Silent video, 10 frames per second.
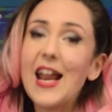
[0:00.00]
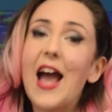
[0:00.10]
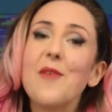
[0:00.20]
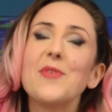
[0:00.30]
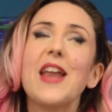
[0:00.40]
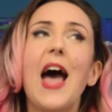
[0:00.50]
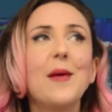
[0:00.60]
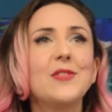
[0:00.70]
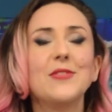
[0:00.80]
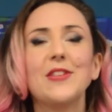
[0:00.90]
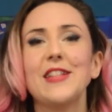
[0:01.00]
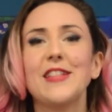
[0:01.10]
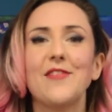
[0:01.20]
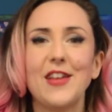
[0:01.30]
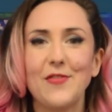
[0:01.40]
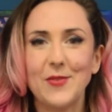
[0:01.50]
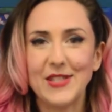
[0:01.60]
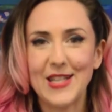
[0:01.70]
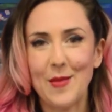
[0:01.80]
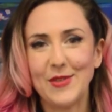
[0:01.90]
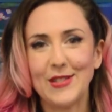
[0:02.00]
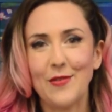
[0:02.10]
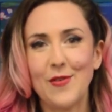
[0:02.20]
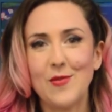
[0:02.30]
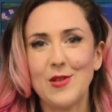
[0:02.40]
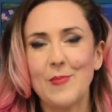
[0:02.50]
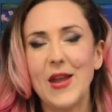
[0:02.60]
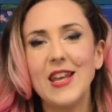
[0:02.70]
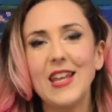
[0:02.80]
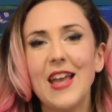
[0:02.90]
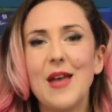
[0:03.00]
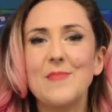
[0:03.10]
I would absolutely love it if you would snap a selfie with your painting.